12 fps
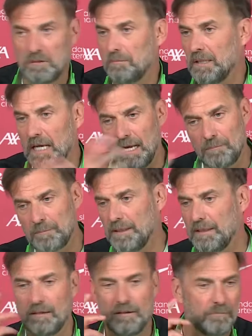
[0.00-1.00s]
We'll be
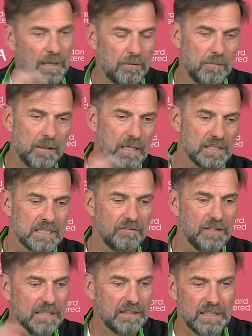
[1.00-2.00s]
happy, blah, blah, blah,
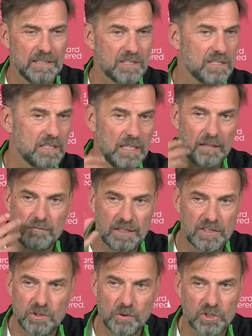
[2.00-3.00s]
stuff like this.
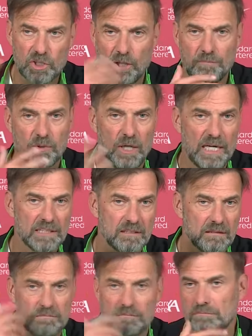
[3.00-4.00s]
It's your job to
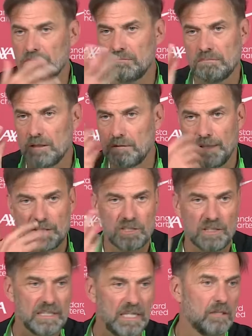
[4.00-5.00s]
ask
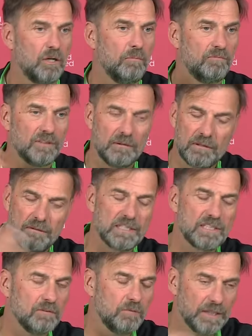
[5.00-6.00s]
questions, uncomfortable
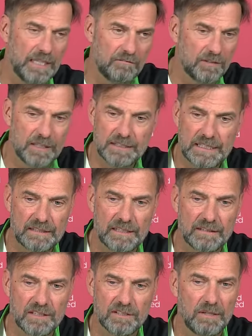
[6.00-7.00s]
questions, whatever.
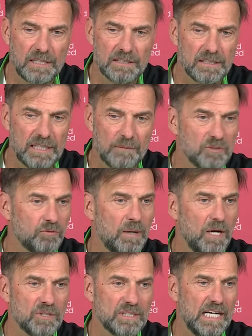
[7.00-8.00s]
The destruction comes
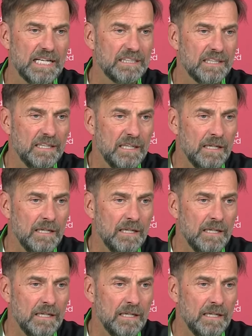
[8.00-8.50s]
from outside.